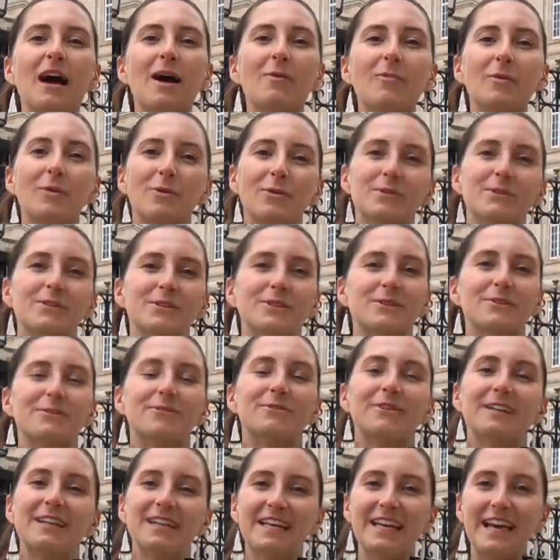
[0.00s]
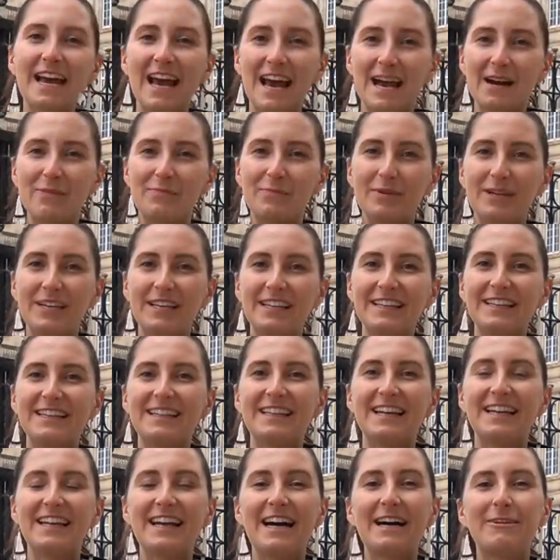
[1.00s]
I'm also really happy
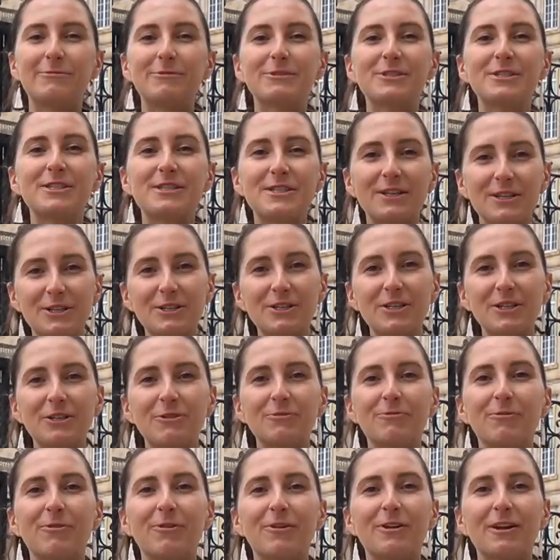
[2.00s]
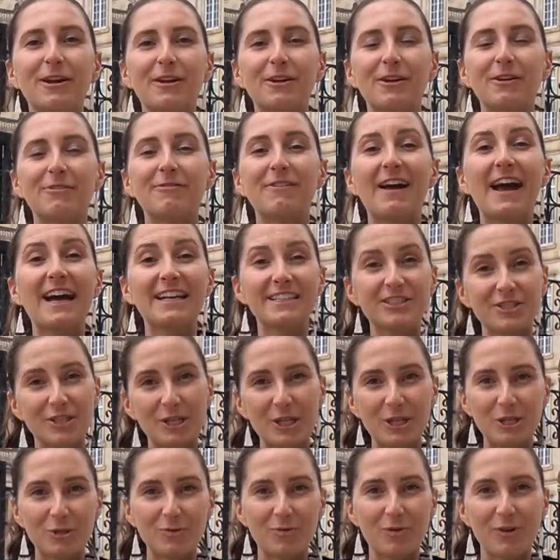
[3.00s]
that I was searching for a lot of
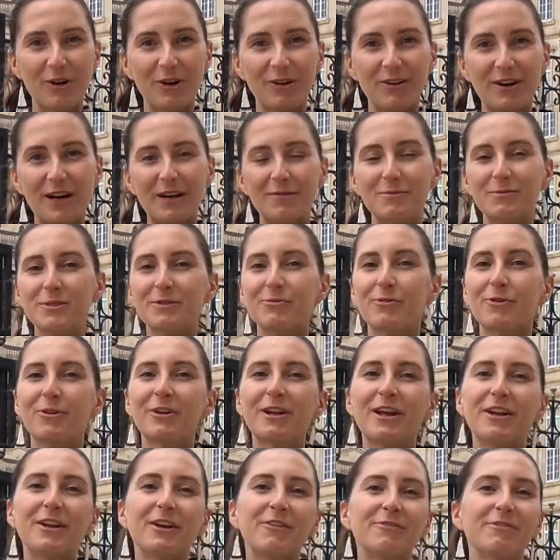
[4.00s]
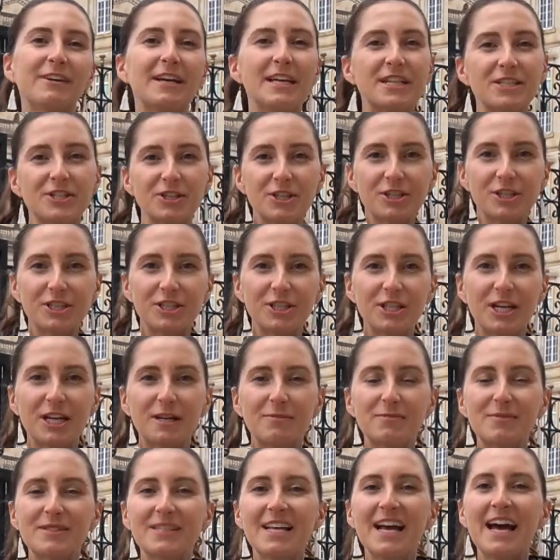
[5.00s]
exchange programs, for a lot of
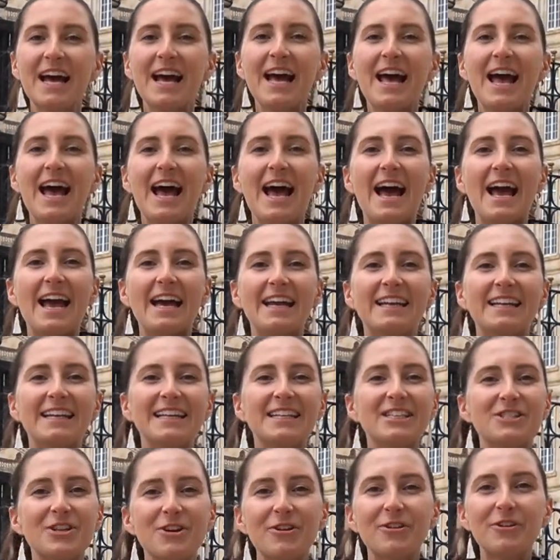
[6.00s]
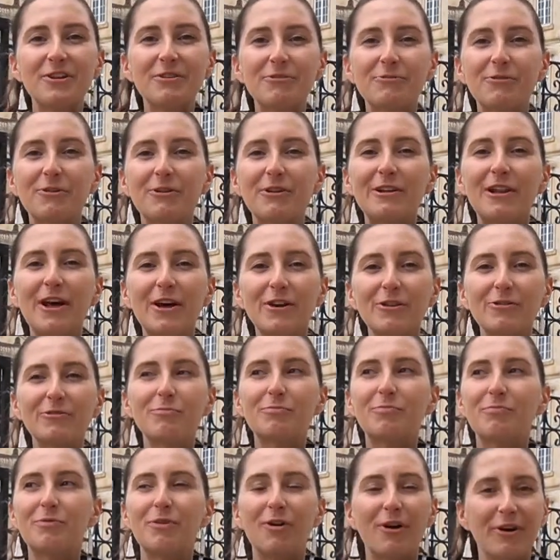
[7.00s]
internships, and in general for a lot of
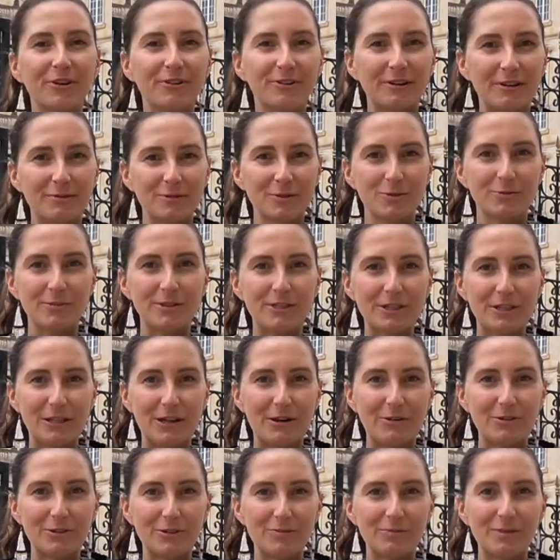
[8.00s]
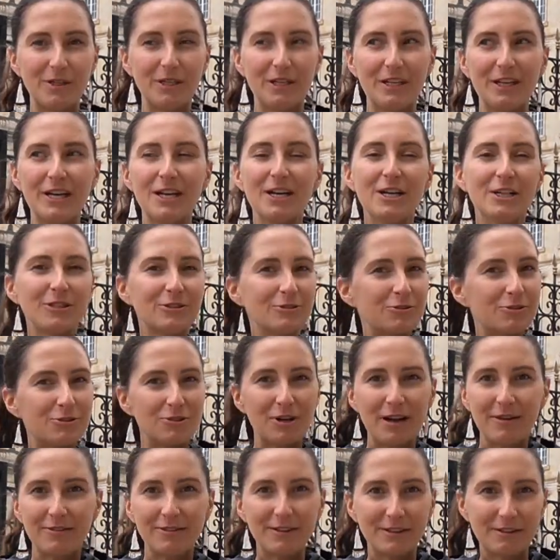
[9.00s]
programs which allowed me to
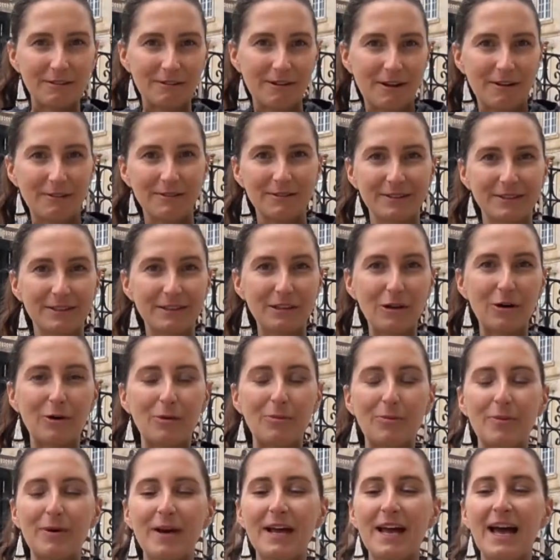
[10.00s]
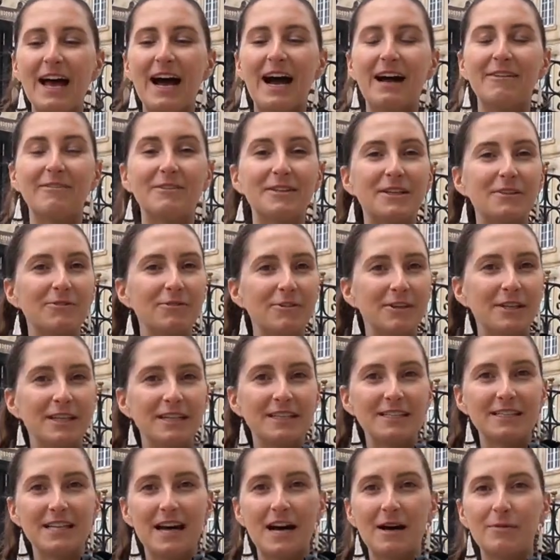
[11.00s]
travel around the globe. I will give you an
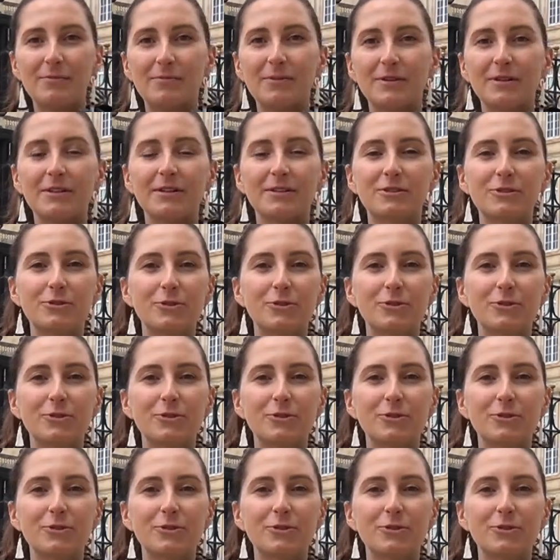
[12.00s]
example.